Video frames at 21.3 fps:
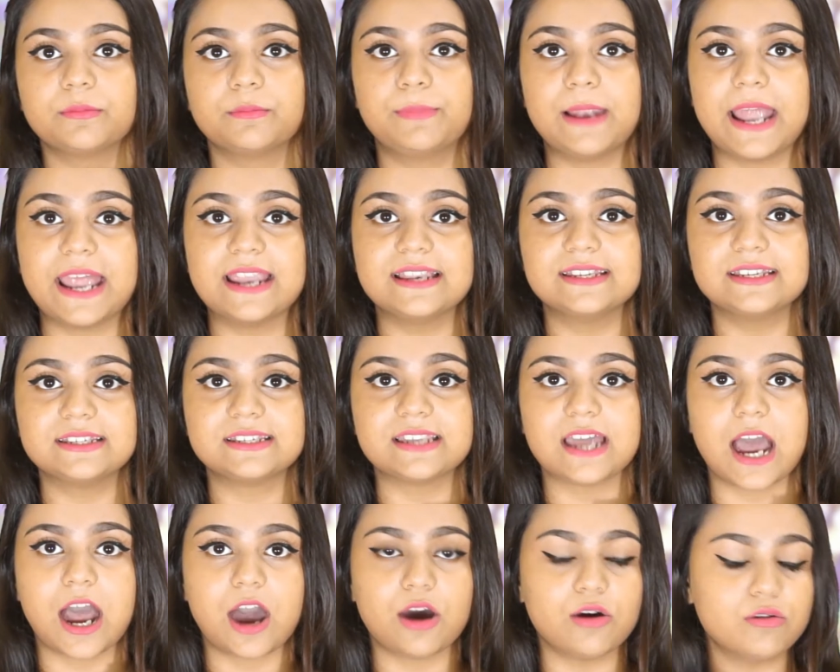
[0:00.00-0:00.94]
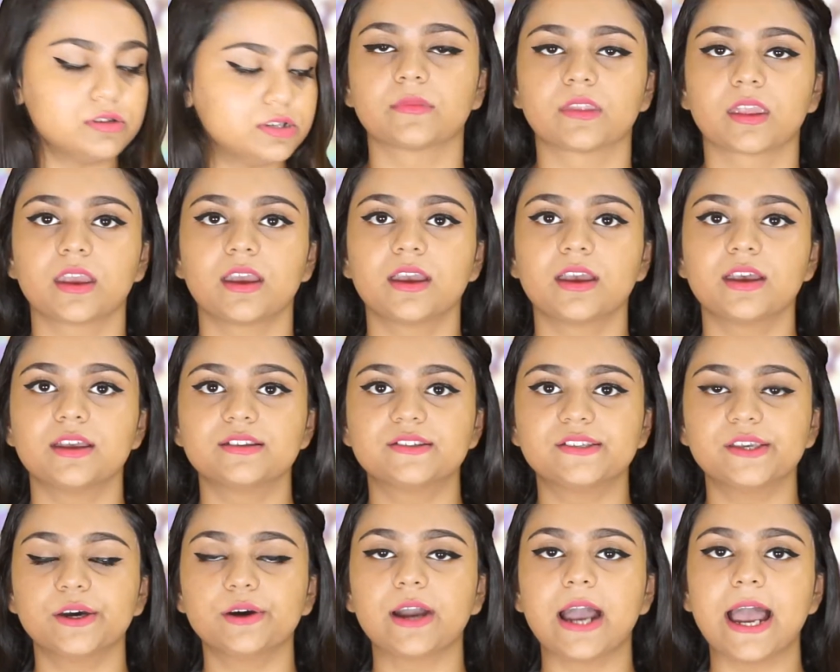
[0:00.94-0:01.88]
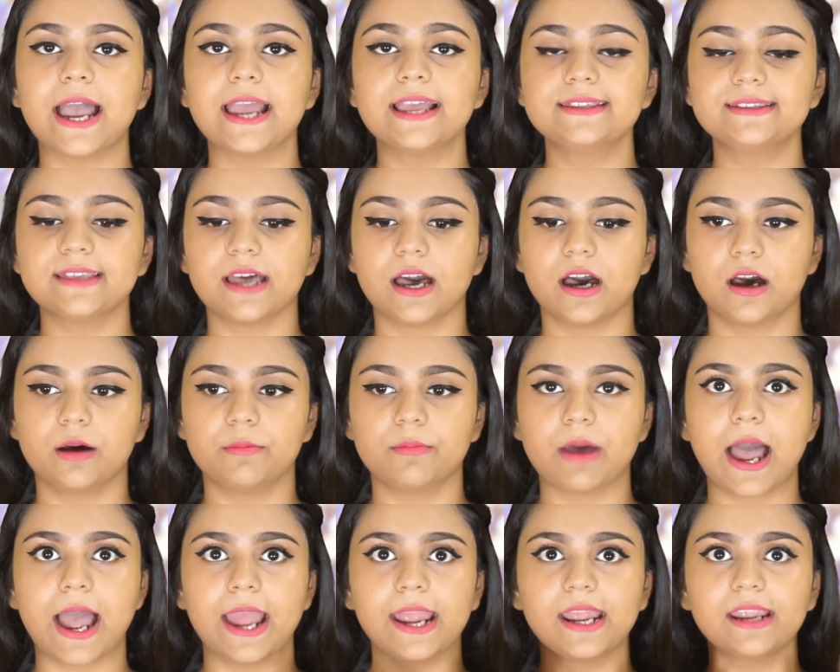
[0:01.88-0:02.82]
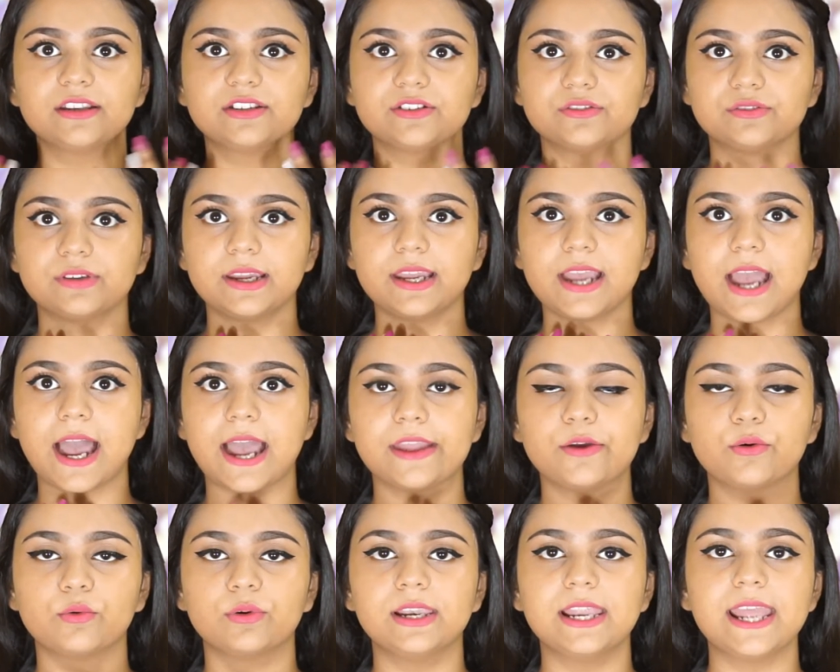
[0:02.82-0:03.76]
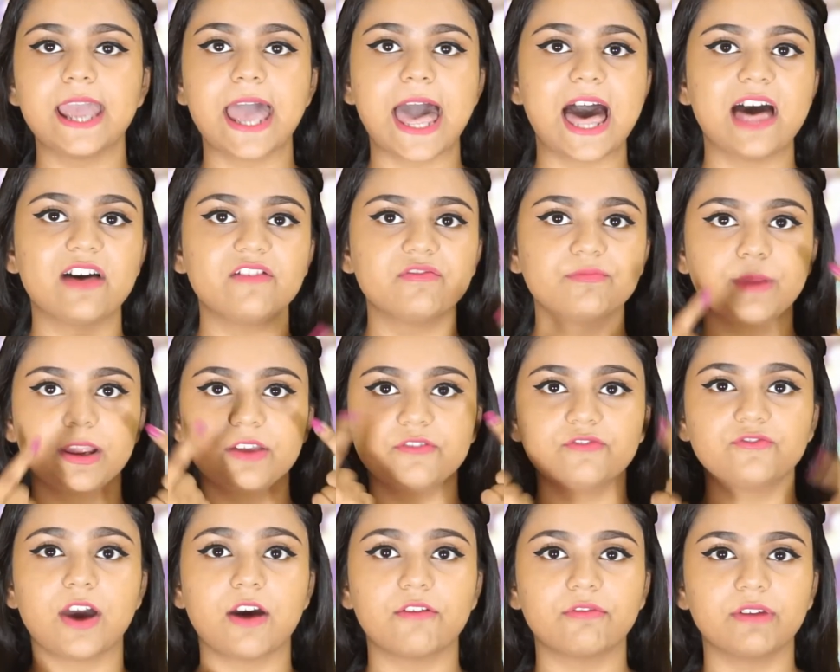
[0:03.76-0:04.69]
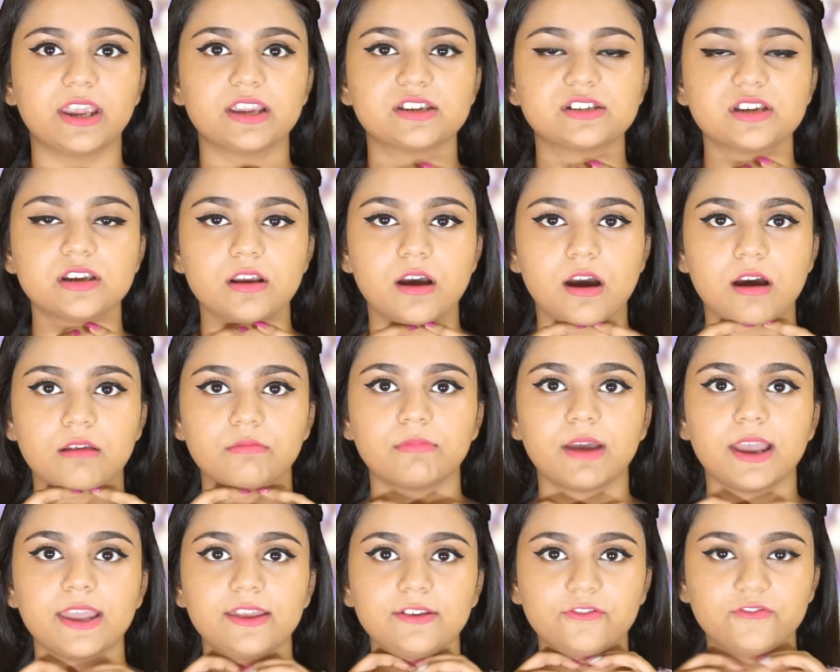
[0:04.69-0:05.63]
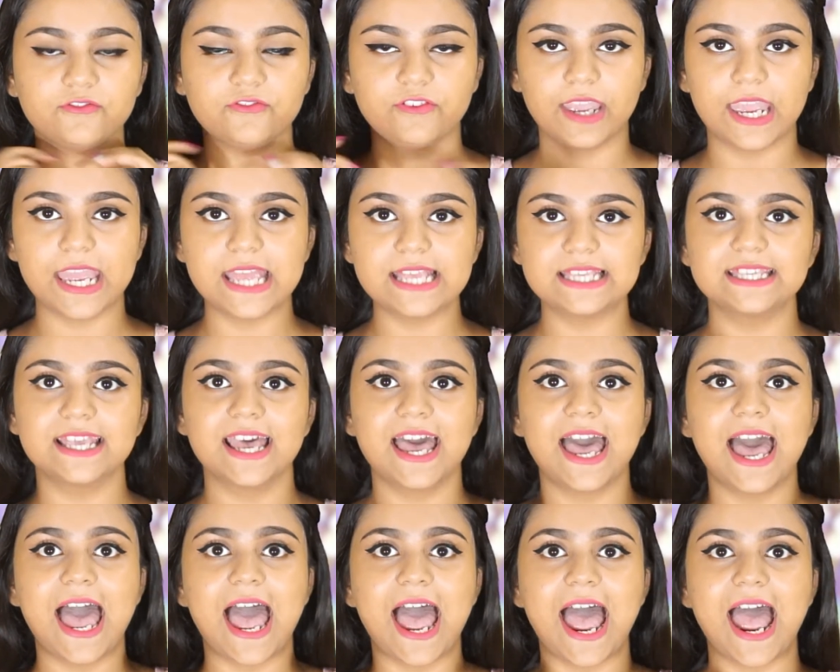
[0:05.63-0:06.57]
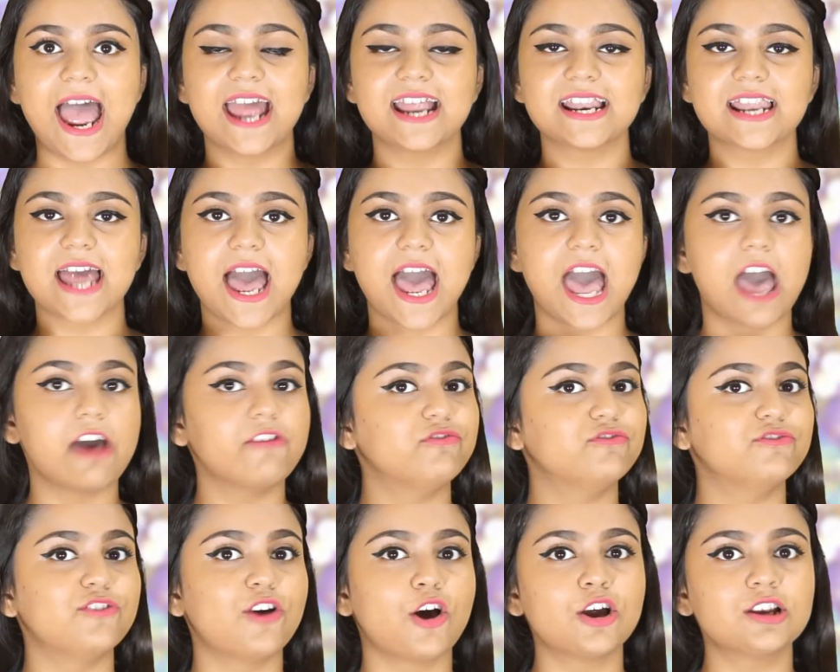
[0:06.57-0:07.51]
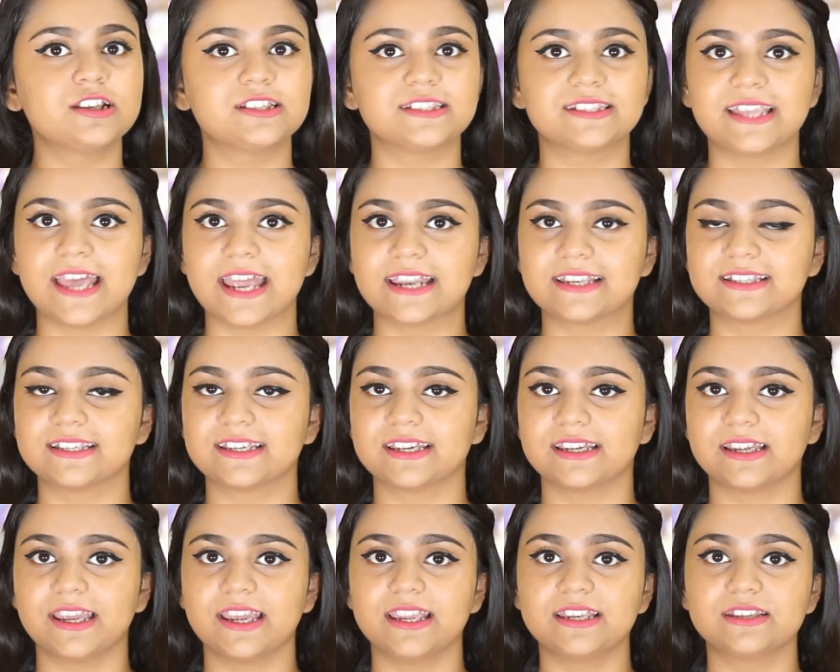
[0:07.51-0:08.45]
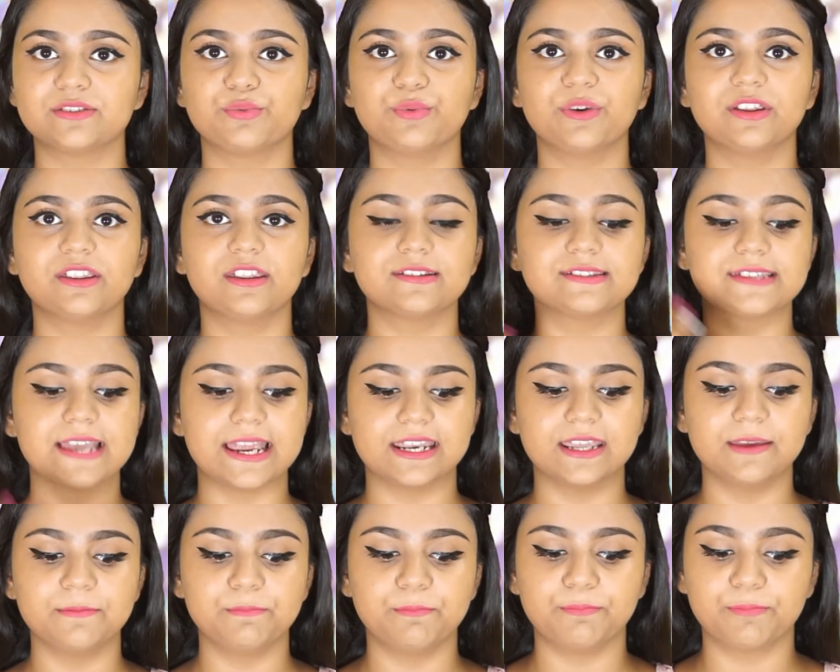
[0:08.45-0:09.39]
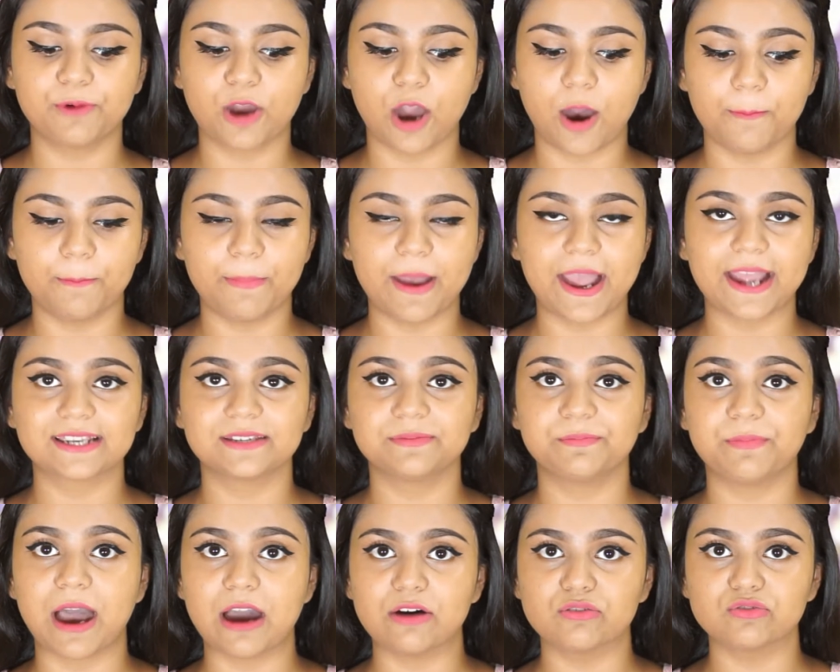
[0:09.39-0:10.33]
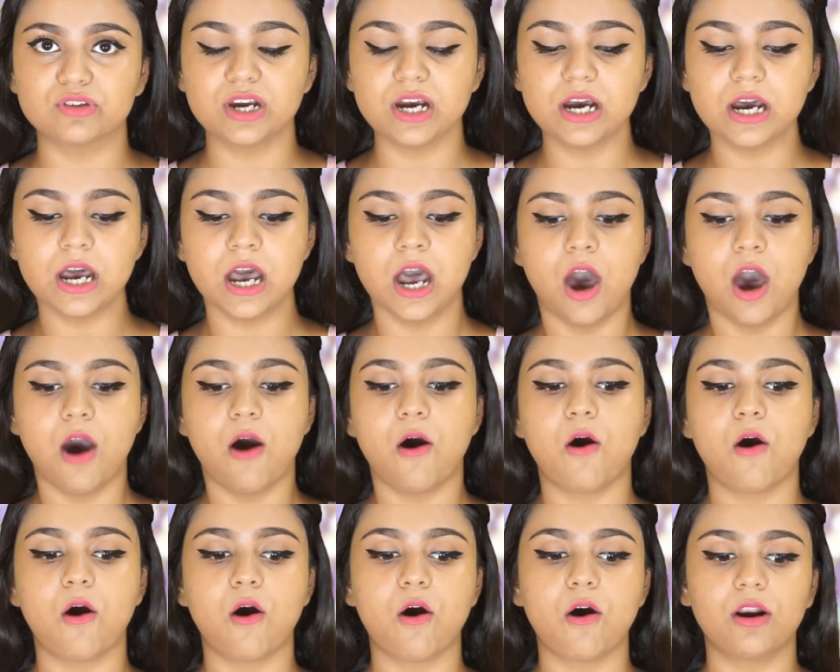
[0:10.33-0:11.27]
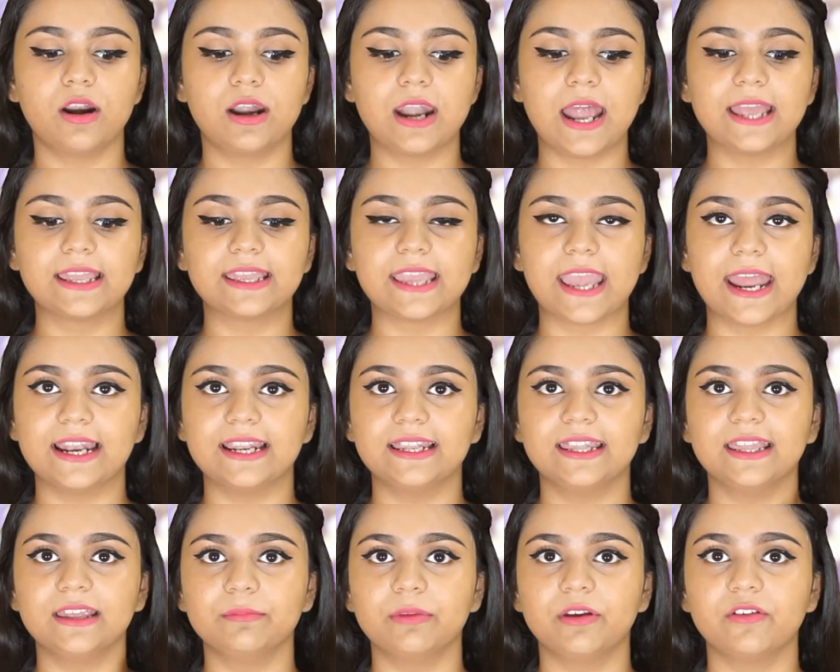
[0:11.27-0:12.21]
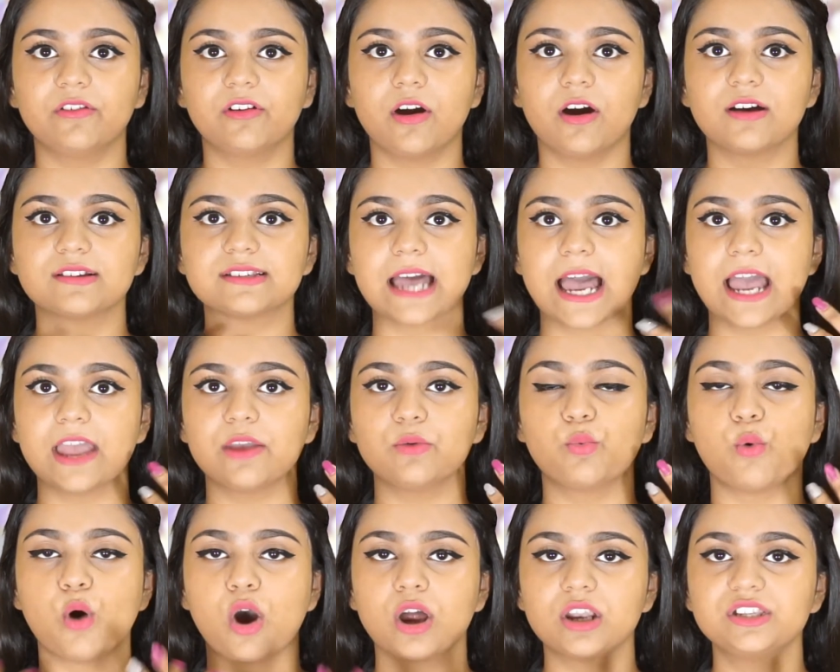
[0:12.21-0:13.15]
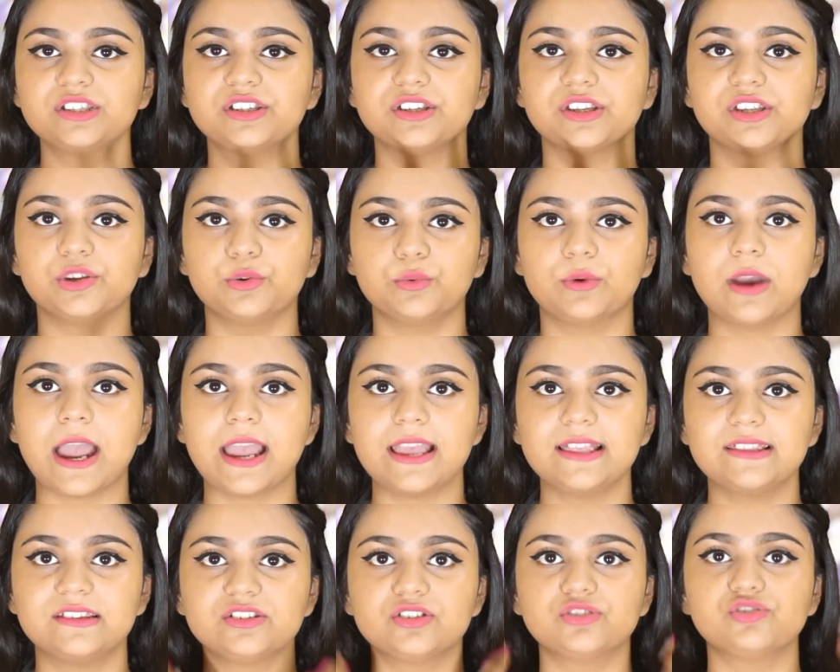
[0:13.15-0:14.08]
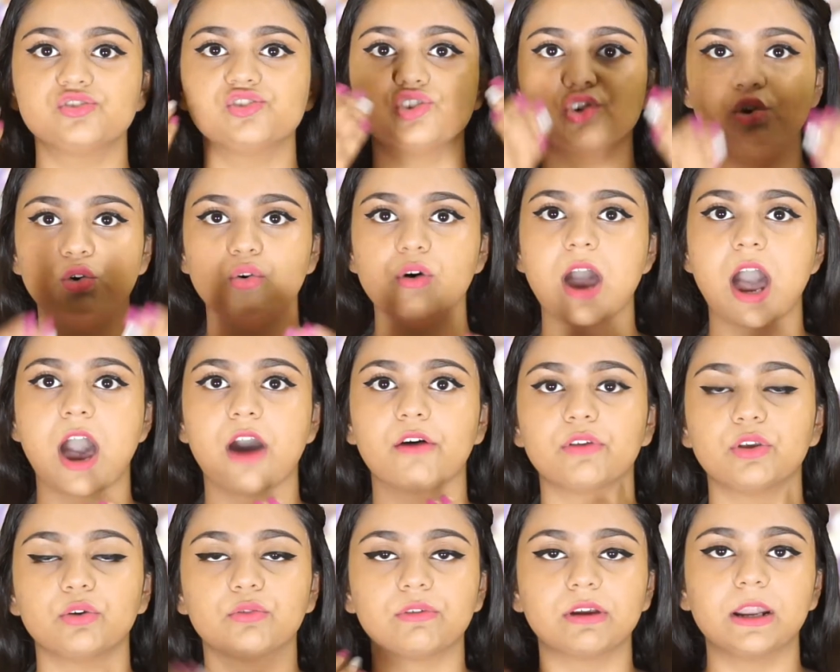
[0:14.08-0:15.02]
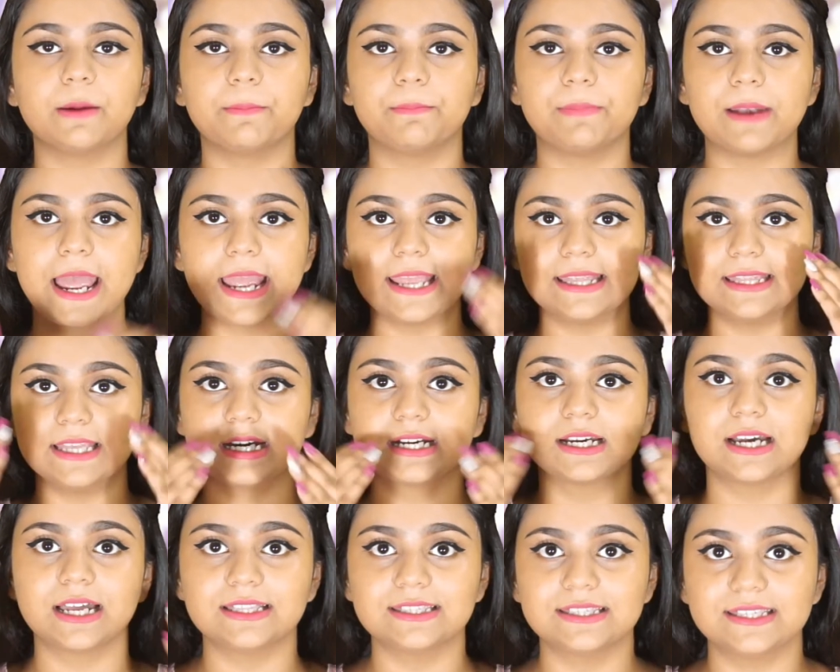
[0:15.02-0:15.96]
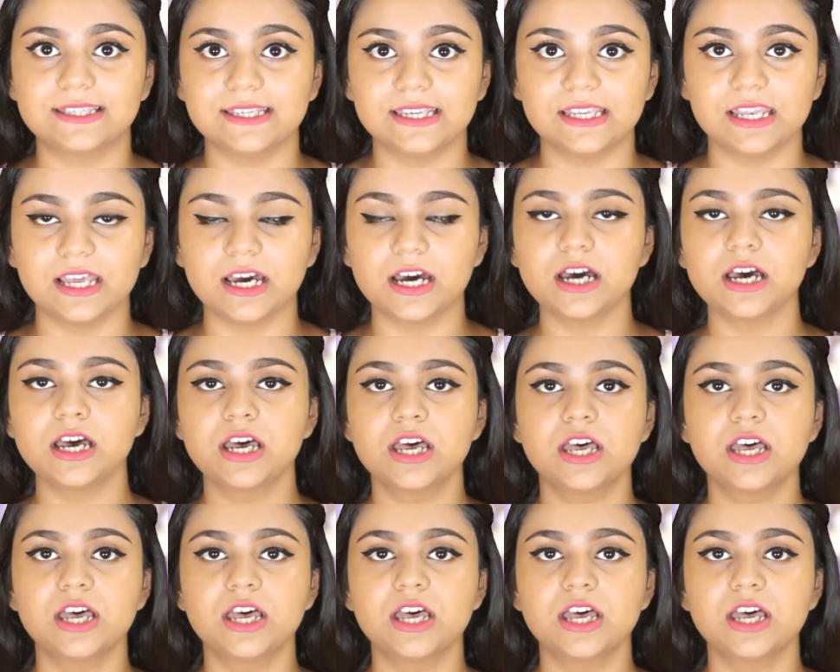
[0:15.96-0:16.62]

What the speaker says: blend it out. So guys, today I only have my foundation on my face and I have not set it with a setting compact powder or like anything, because I want you guys to show how you can apply the concealer.